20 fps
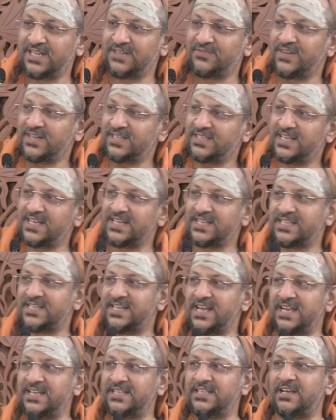where there is
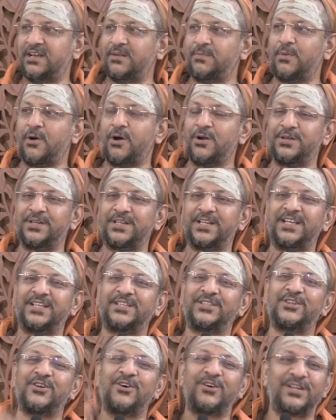neither
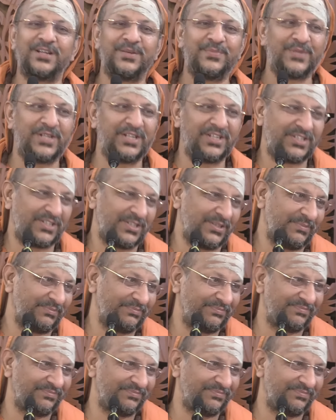bondage nor liberation.